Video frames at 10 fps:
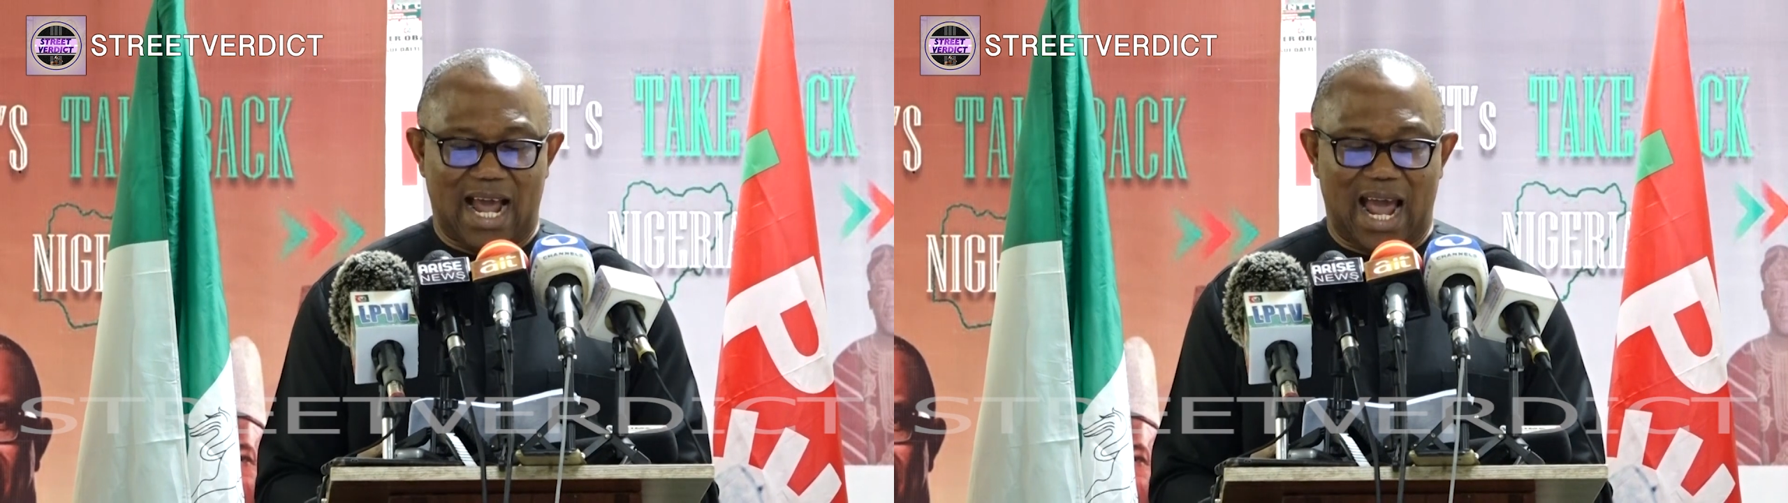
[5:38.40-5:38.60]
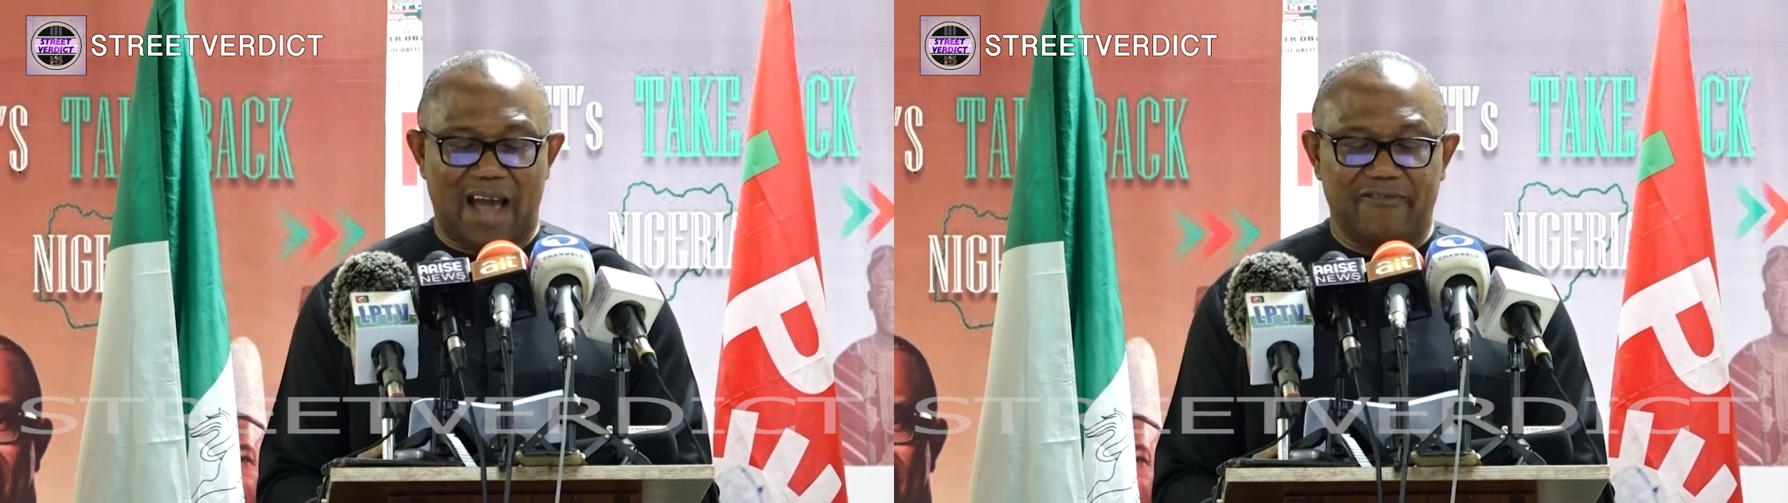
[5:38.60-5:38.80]

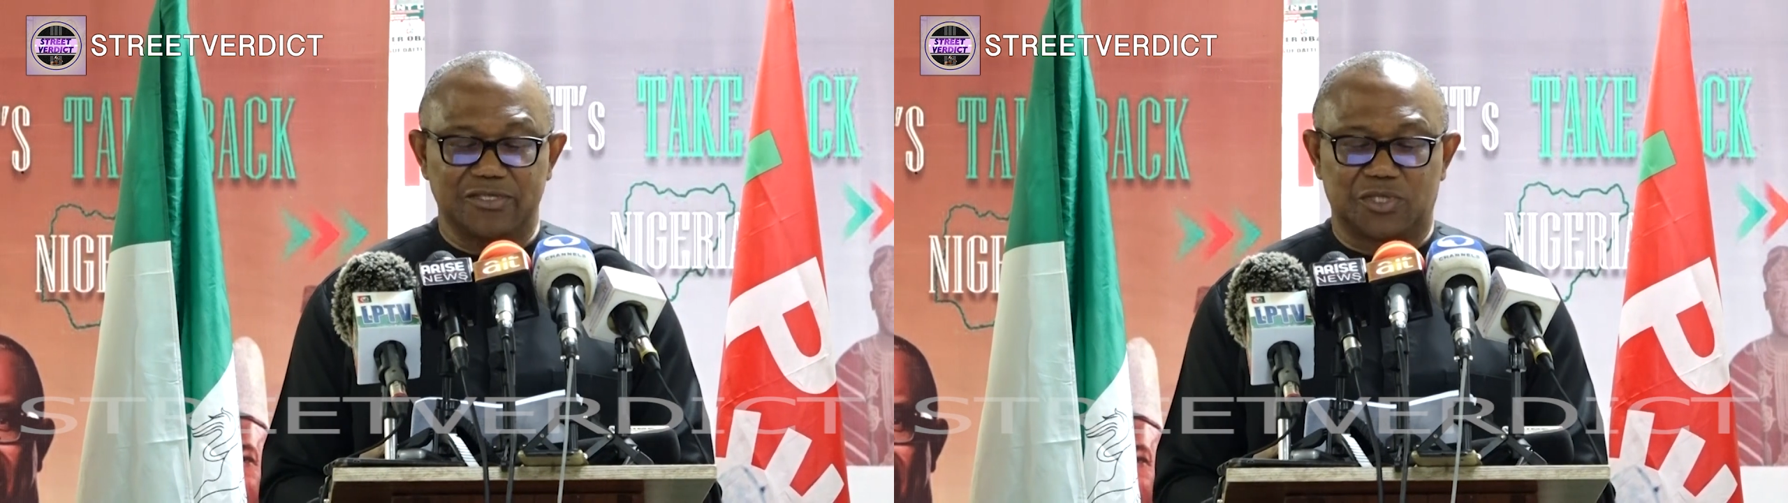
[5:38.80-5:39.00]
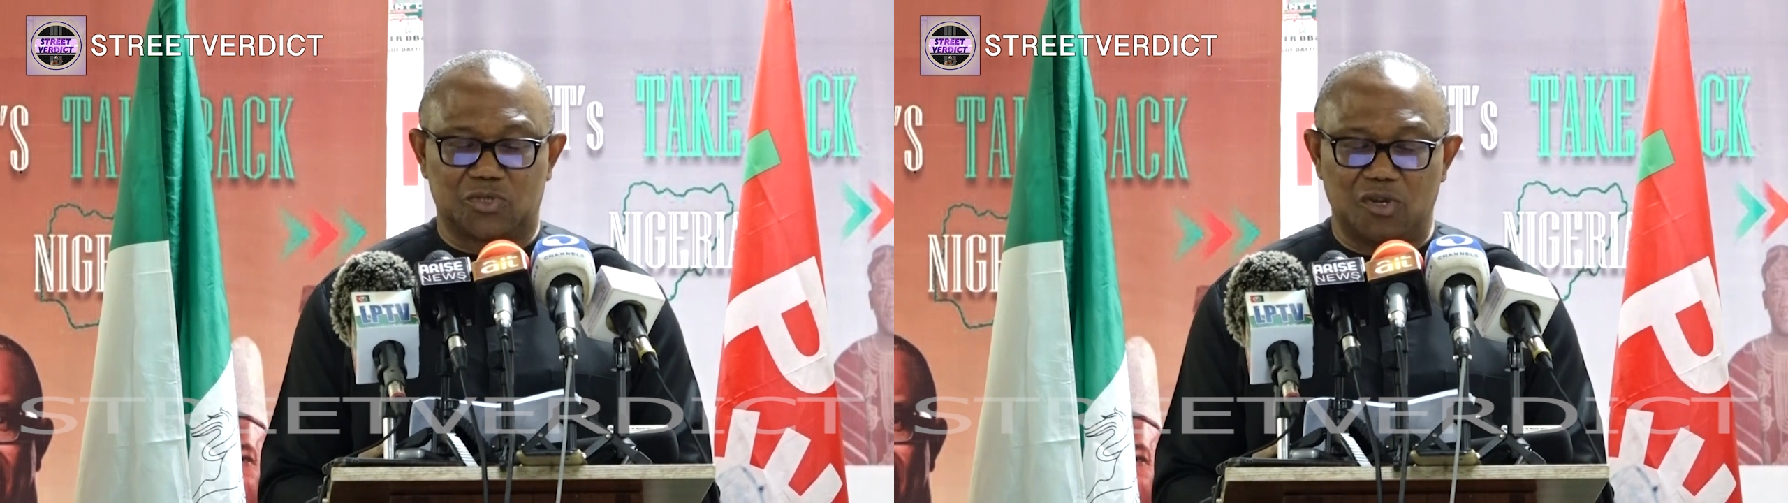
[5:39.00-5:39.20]

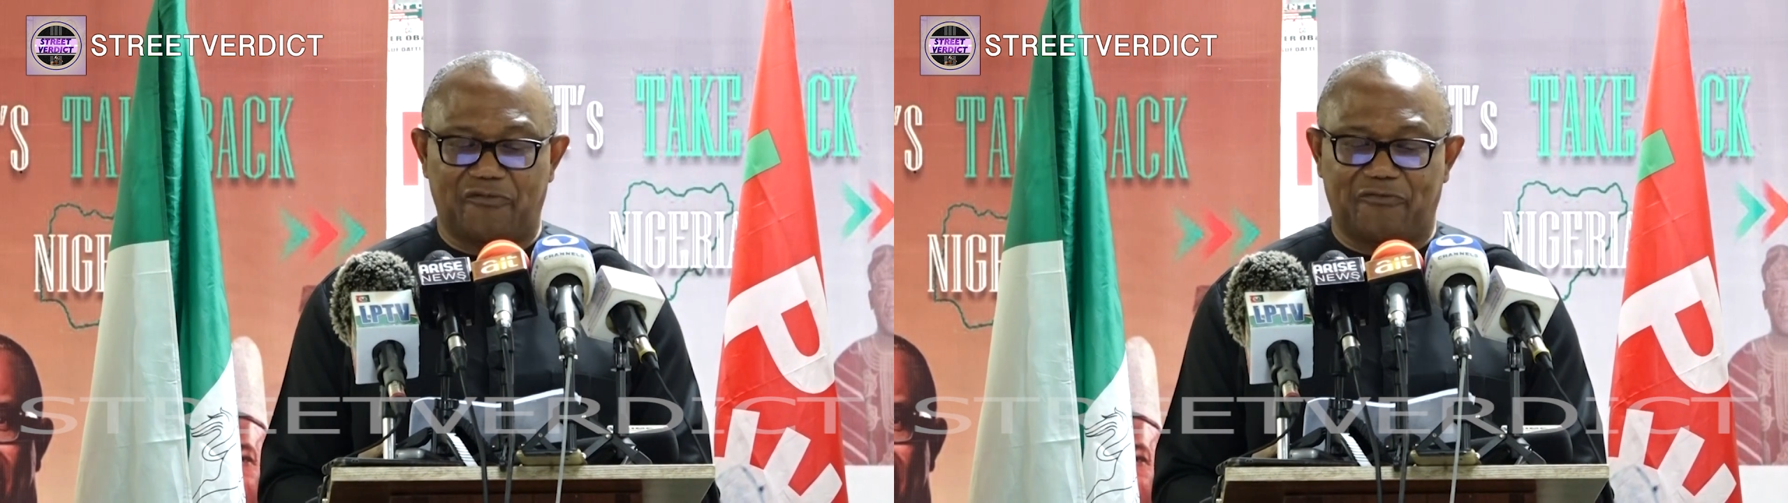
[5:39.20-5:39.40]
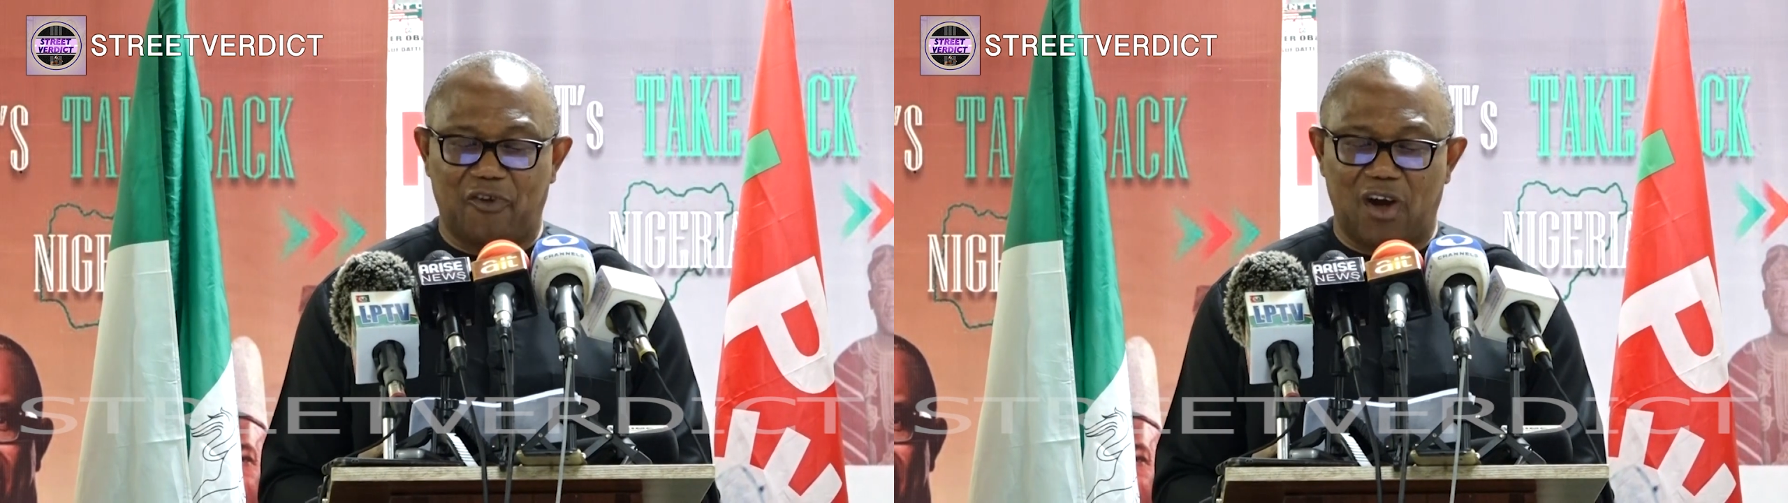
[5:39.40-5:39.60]
Having stood
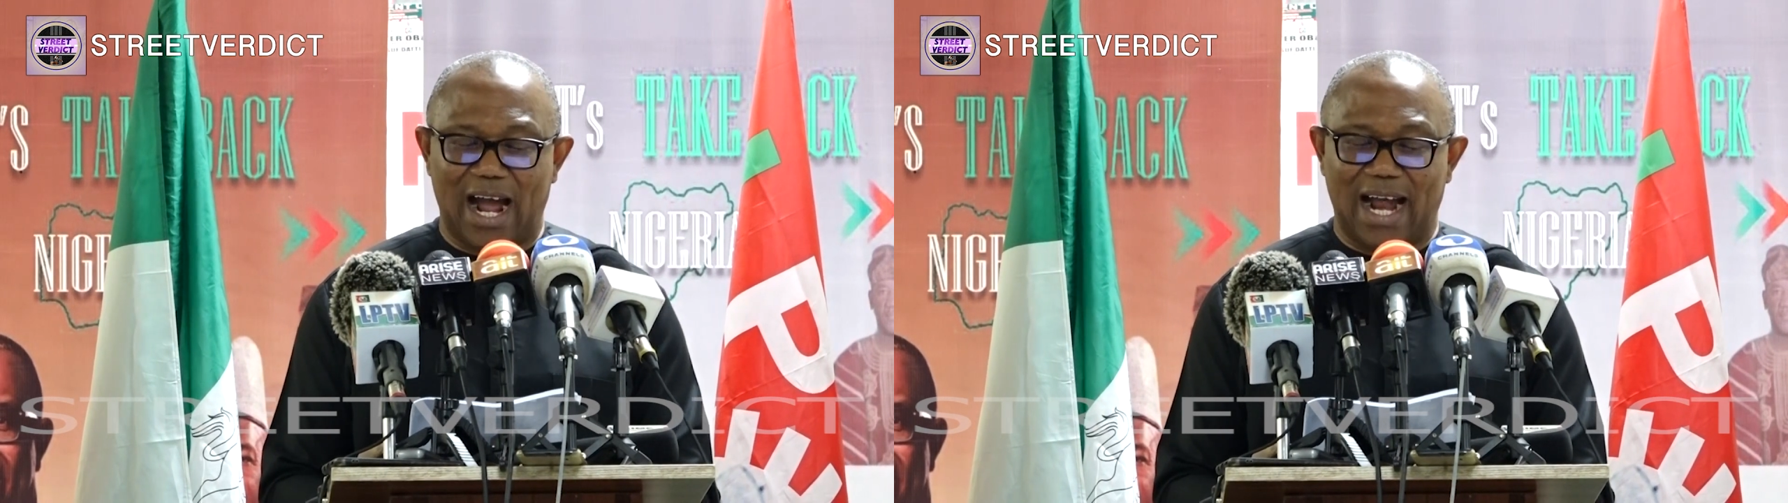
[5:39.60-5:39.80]
for